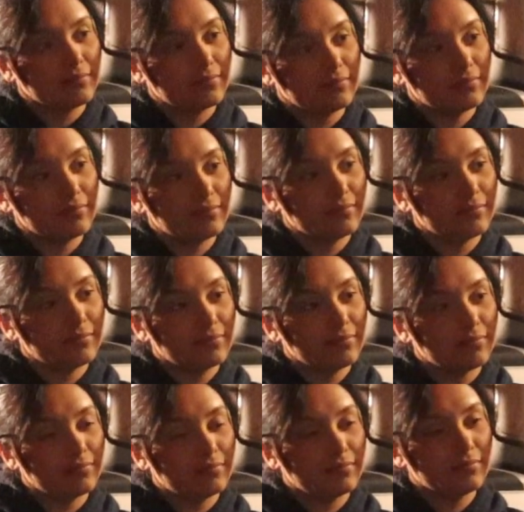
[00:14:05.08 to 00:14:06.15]

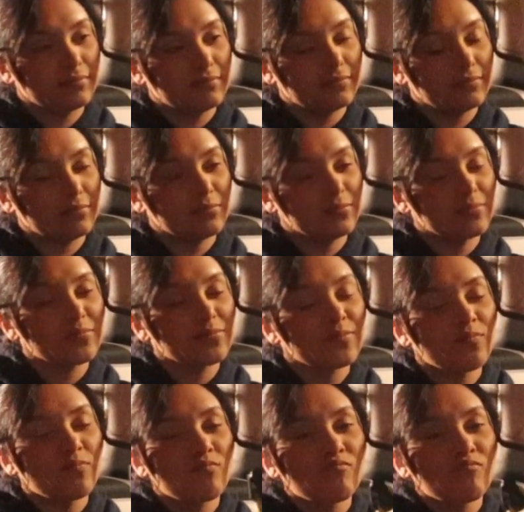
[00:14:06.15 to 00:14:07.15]
[no speech]